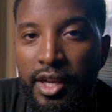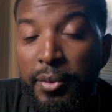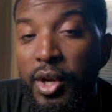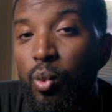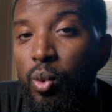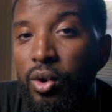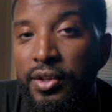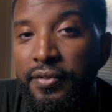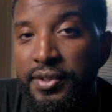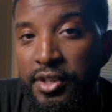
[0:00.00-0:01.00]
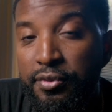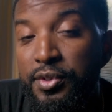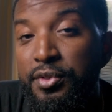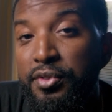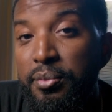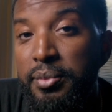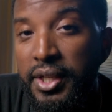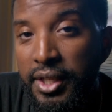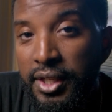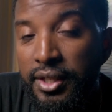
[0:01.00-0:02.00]
it made a world of a difference for
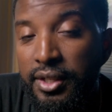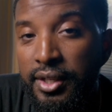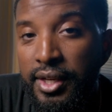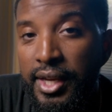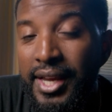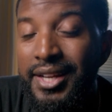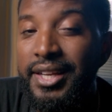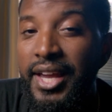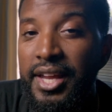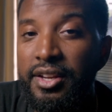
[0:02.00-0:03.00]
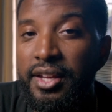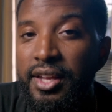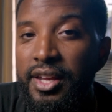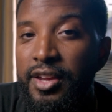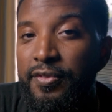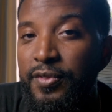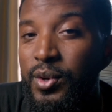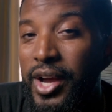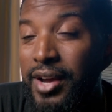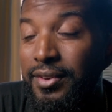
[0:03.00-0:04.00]
me. And again, if you
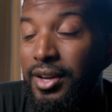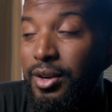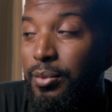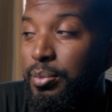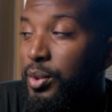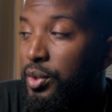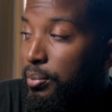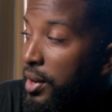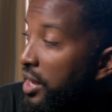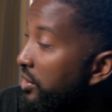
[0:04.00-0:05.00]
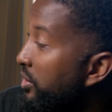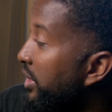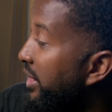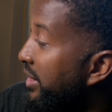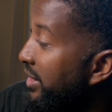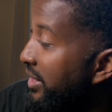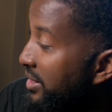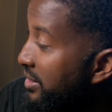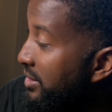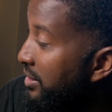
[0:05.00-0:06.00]
have a computer monitor like
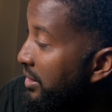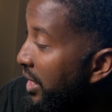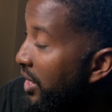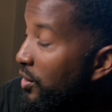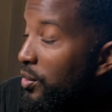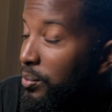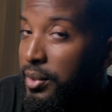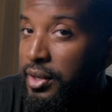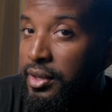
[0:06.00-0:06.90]
this at home,